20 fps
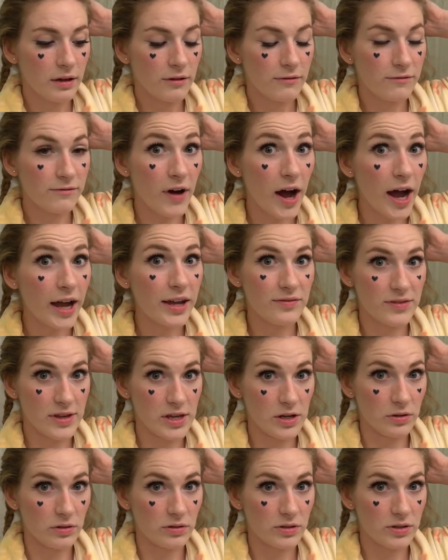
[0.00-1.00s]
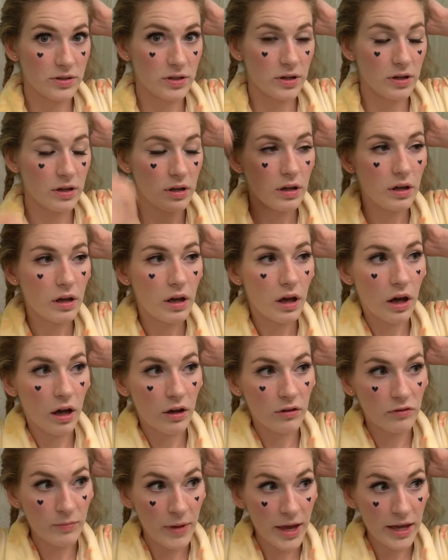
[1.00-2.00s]
5 years
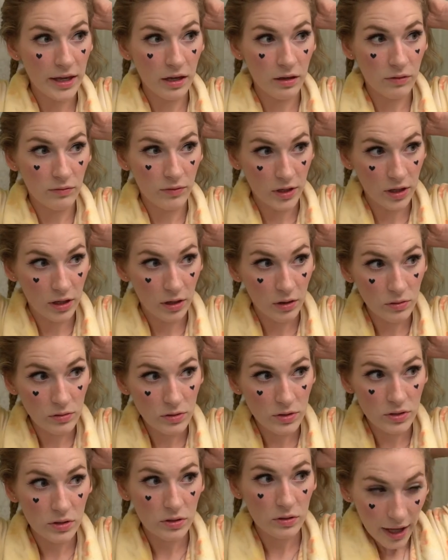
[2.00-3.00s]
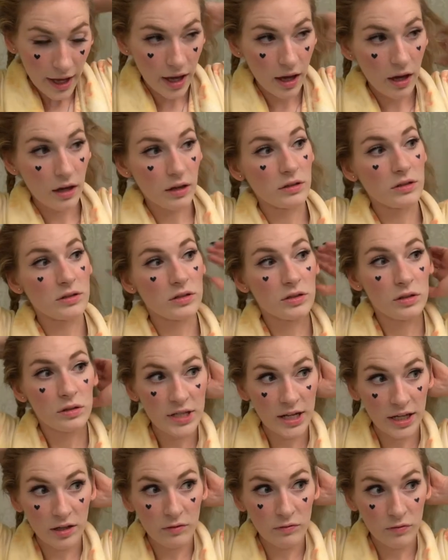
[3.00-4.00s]
of making videos and
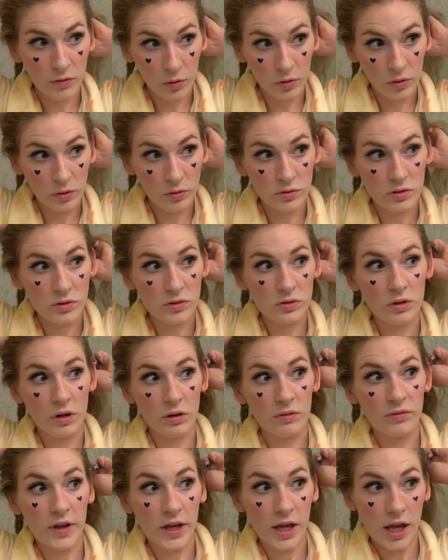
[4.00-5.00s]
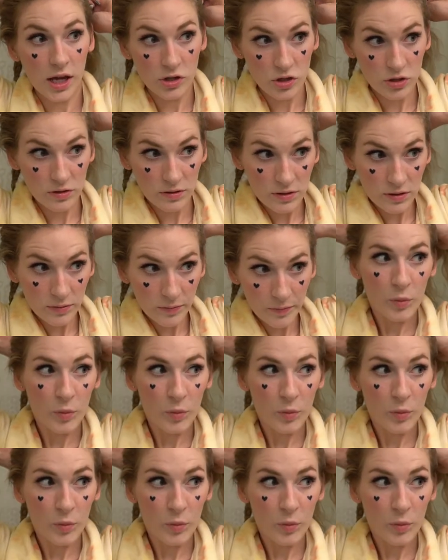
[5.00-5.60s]
taking photos of vacations.